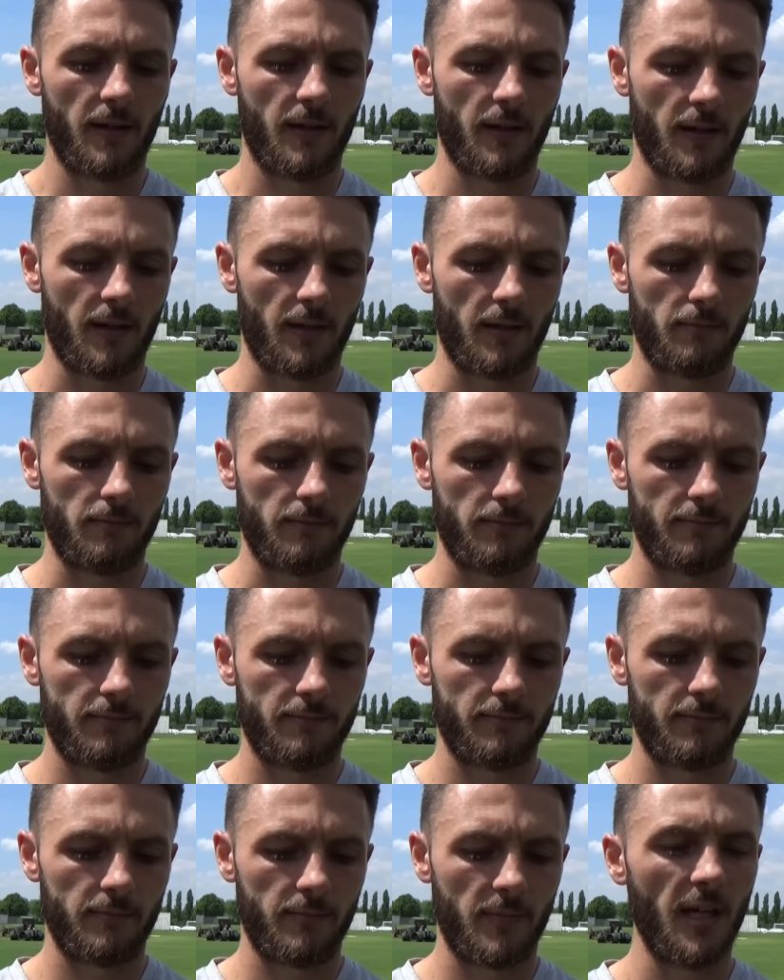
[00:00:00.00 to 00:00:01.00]

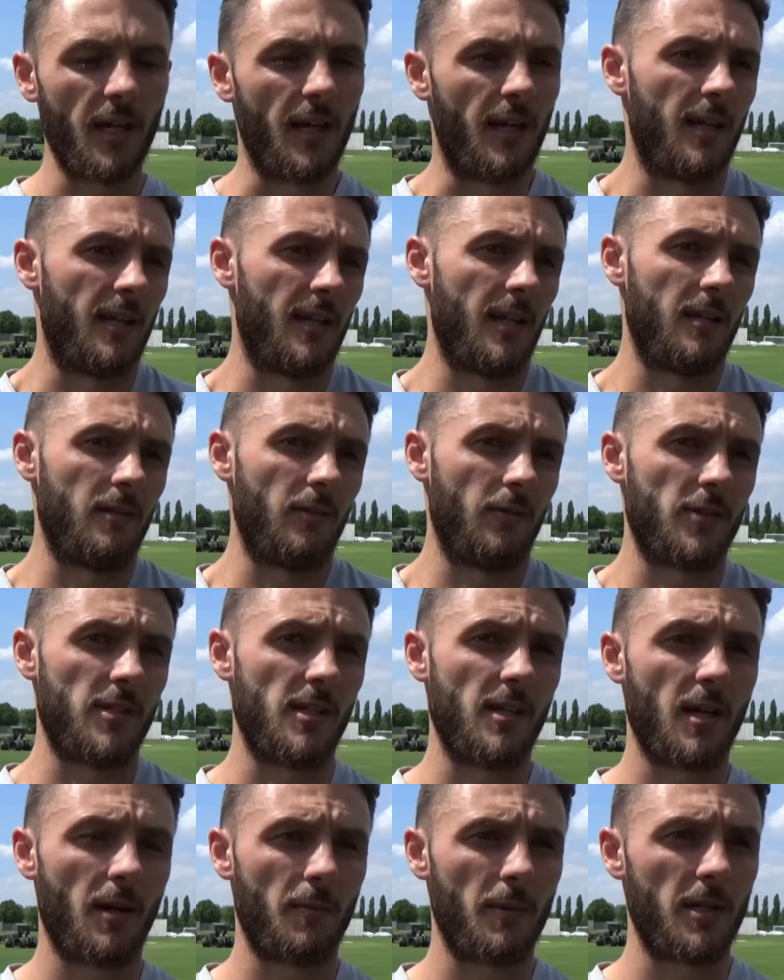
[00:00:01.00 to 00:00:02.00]
And then
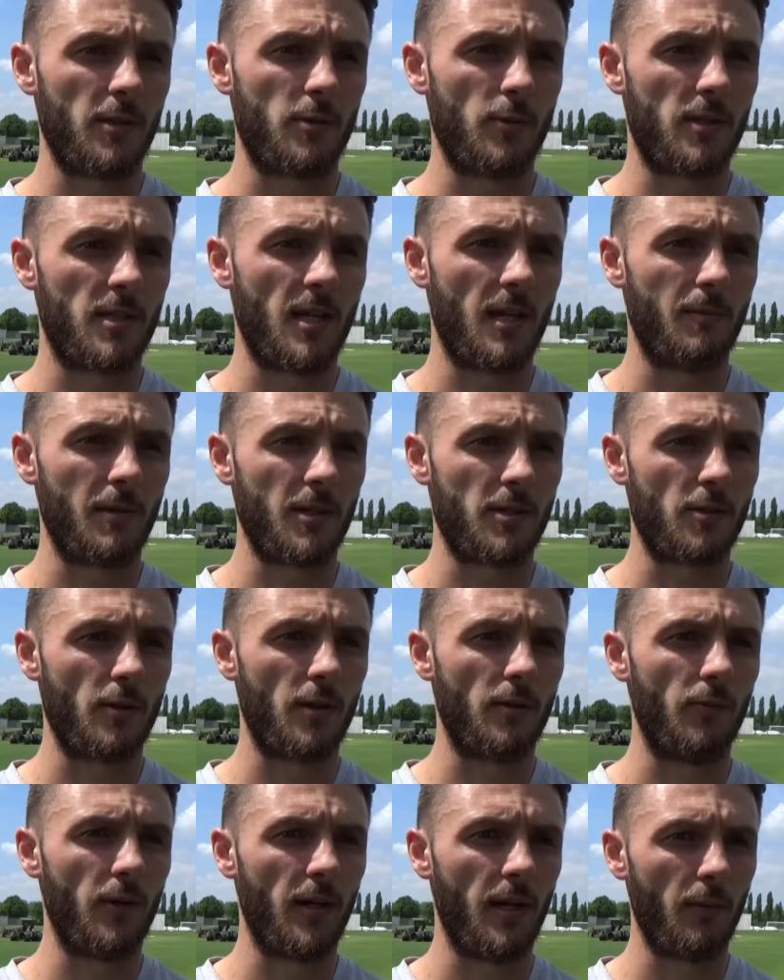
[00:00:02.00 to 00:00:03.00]
obviously coming into a team that's
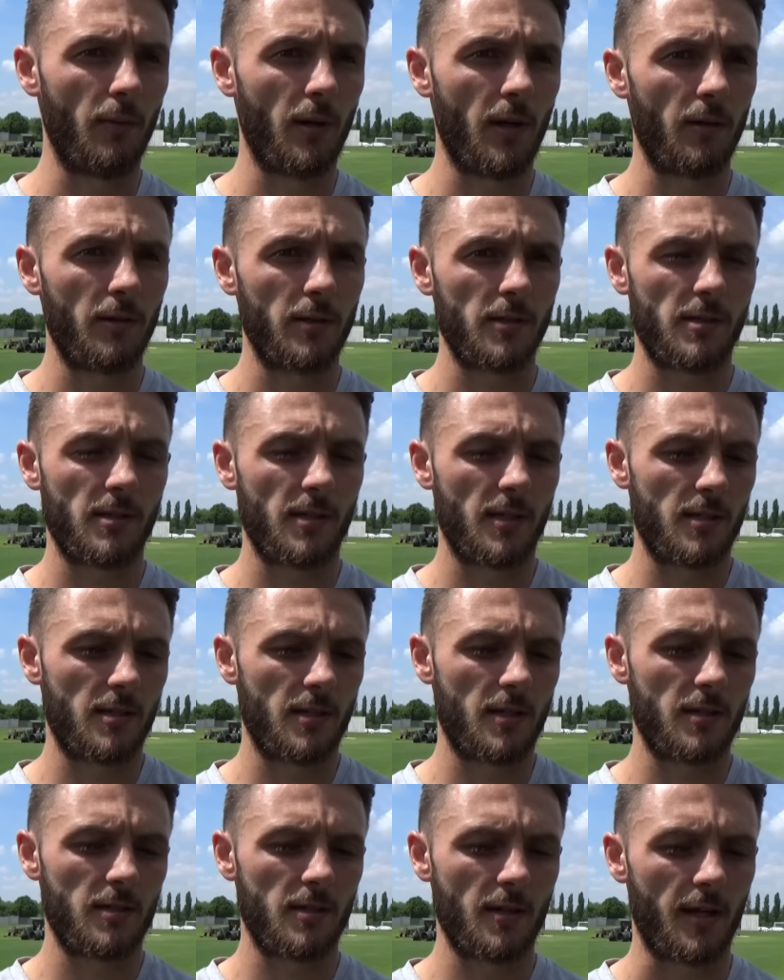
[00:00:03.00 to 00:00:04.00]
doing really well
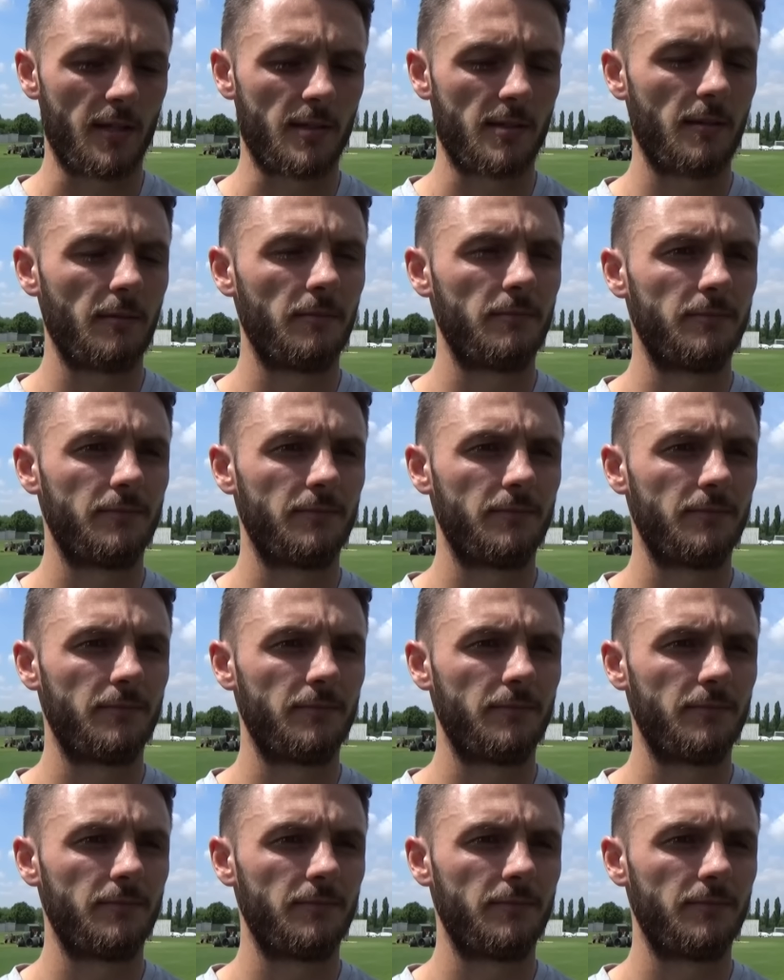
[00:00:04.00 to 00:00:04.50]
is nice.